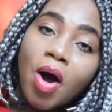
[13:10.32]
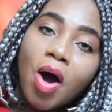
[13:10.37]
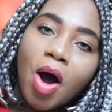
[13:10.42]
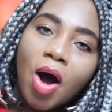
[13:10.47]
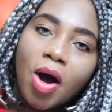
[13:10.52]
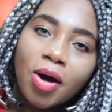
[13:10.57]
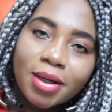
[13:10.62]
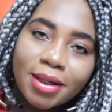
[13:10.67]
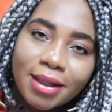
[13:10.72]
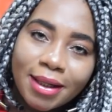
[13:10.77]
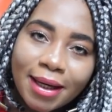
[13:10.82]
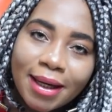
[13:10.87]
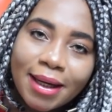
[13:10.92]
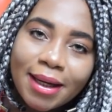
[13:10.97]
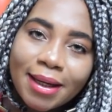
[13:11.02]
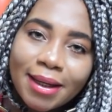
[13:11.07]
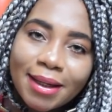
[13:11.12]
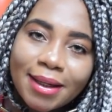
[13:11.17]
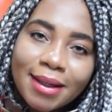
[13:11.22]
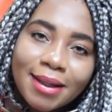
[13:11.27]

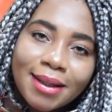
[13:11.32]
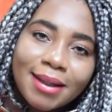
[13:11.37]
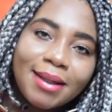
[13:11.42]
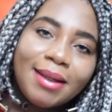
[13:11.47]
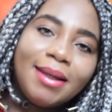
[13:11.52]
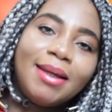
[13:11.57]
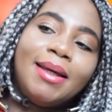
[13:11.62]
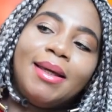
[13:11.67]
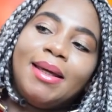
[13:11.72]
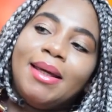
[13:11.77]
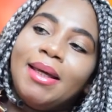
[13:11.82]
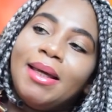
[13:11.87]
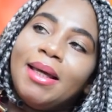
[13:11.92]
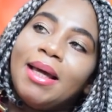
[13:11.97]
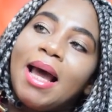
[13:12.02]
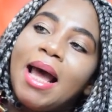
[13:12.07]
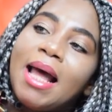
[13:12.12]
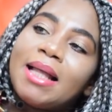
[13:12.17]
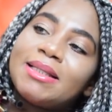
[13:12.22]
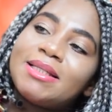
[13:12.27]
Okay,
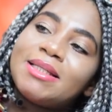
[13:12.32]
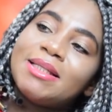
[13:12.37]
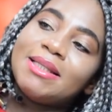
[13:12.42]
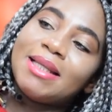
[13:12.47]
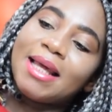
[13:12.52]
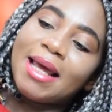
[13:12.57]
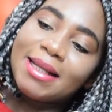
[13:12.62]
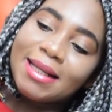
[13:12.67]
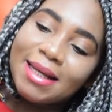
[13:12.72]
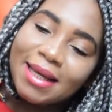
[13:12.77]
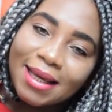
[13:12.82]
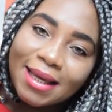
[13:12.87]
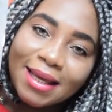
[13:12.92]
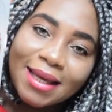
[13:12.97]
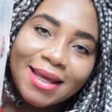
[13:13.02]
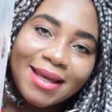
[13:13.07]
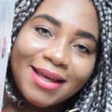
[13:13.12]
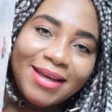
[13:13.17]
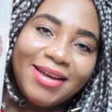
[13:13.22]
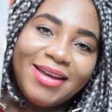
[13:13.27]
Auntie Nene,
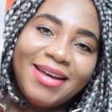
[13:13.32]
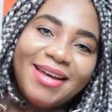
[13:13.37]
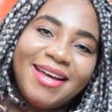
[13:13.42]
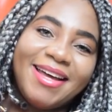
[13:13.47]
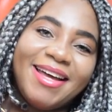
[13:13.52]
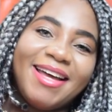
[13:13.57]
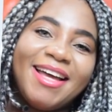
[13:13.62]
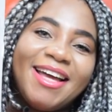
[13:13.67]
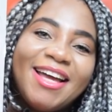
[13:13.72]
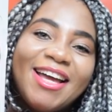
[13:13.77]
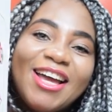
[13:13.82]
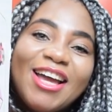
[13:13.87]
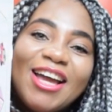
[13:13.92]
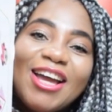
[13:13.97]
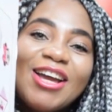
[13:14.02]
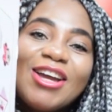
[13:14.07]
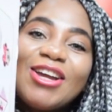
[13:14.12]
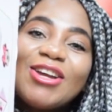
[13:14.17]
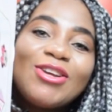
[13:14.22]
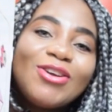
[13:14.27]

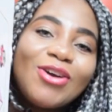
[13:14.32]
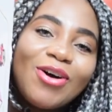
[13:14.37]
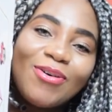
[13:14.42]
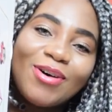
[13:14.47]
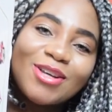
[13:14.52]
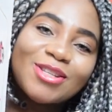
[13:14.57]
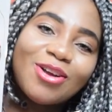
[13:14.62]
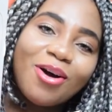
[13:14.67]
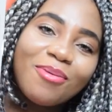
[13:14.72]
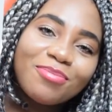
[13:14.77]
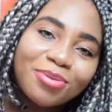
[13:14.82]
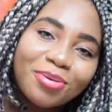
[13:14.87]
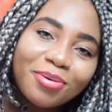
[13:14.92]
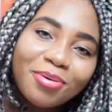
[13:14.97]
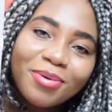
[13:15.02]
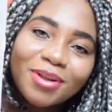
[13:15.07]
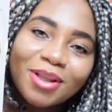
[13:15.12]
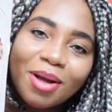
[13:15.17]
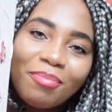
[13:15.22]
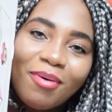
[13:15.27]
you always come
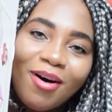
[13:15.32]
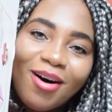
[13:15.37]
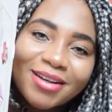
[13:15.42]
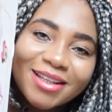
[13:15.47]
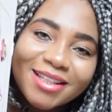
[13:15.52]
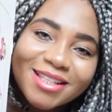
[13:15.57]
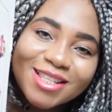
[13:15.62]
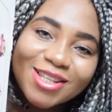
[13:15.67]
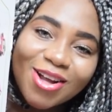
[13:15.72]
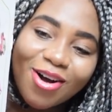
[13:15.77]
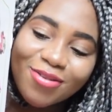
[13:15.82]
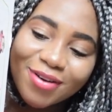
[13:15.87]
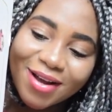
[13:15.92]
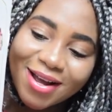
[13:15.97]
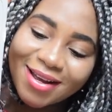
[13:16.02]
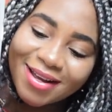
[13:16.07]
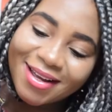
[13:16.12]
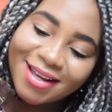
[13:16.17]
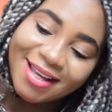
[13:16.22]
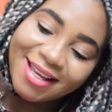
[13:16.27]
through with the bulky stuff,
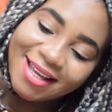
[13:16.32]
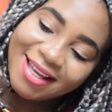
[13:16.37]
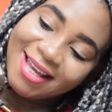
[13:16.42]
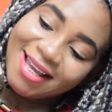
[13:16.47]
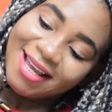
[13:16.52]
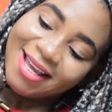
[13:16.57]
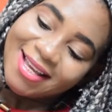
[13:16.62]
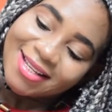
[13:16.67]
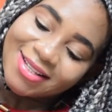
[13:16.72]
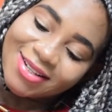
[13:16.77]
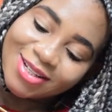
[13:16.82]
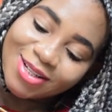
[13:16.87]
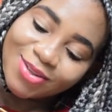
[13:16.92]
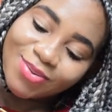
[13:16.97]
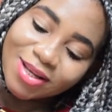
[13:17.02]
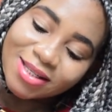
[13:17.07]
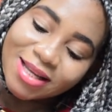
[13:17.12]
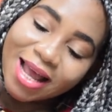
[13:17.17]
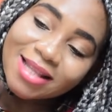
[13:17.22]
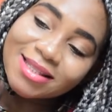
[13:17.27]
huh? So this
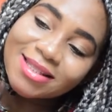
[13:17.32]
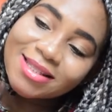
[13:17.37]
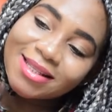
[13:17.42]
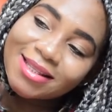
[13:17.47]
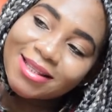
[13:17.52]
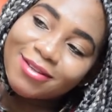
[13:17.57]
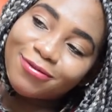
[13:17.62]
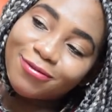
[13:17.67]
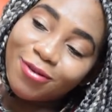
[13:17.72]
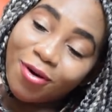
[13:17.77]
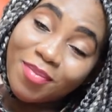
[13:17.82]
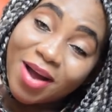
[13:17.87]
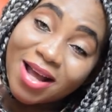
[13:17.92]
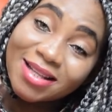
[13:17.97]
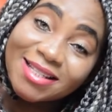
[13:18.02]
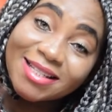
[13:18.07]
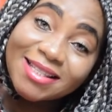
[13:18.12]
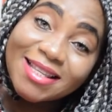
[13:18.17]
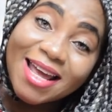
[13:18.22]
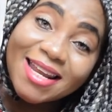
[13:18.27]
was from
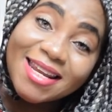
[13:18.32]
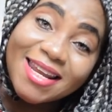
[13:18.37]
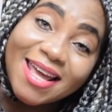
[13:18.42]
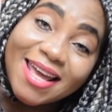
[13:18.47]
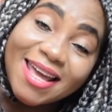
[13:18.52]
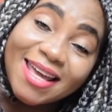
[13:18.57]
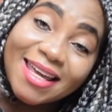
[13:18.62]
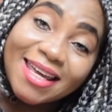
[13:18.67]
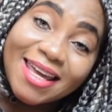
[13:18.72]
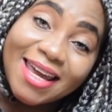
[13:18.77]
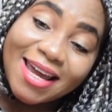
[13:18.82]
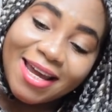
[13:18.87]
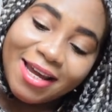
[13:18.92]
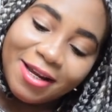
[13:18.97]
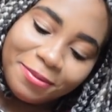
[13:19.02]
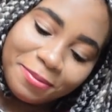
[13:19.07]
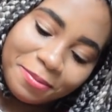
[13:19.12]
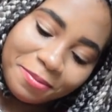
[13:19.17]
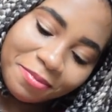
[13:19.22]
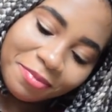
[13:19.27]
Auntie Nene
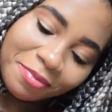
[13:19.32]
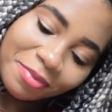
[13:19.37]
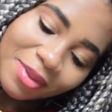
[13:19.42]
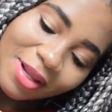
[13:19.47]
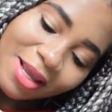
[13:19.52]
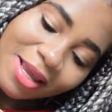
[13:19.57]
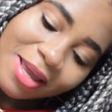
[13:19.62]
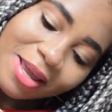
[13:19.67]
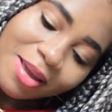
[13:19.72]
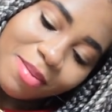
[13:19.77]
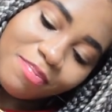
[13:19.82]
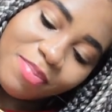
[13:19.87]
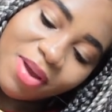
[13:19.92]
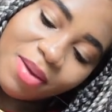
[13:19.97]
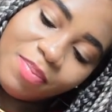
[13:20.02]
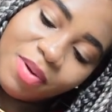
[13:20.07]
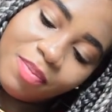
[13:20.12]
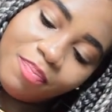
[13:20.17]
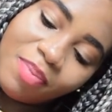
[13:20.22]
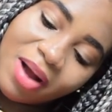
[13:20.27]
again.
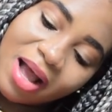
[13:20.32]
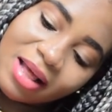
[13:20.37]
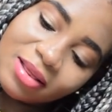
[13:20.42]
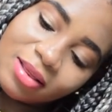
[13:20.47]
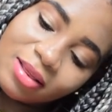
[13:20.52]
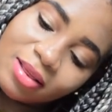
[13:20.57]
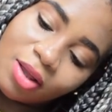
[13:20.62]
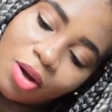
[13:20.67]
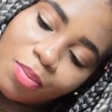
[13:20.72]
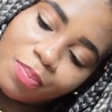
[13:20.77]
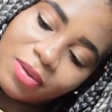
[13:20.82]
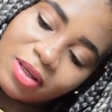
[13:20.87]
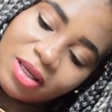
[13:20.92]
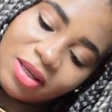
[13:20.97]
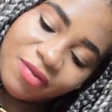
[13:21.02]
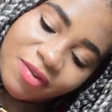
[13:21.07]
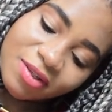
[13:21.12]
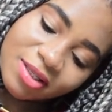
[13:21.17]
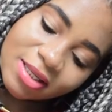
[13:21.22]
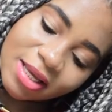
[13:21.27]
Baby bathtub
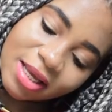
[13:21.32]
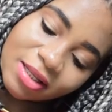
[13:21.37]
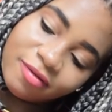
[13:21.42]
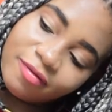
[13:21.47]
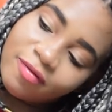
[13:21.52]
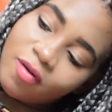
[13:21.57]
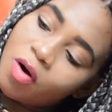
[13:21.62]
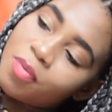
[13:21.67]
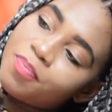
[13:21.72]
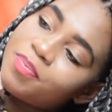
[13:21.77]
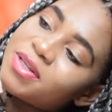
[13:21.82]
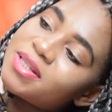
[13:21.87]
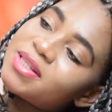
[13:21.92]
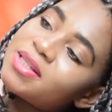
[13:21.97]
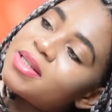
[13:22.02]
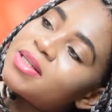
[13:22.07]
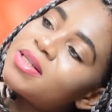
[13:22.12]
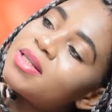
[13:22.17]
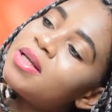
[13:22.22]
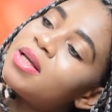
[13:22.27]
gift set, 4
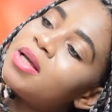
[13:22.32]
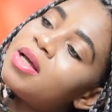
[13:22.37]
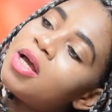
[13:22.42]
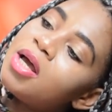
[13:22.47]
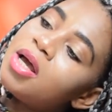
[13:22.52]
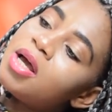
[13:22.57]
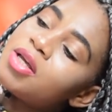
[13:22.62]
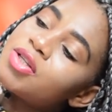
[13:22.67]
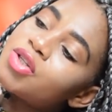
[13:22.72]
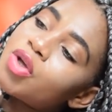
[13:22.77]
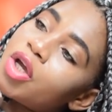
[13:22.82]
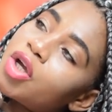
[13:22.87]
pieces. So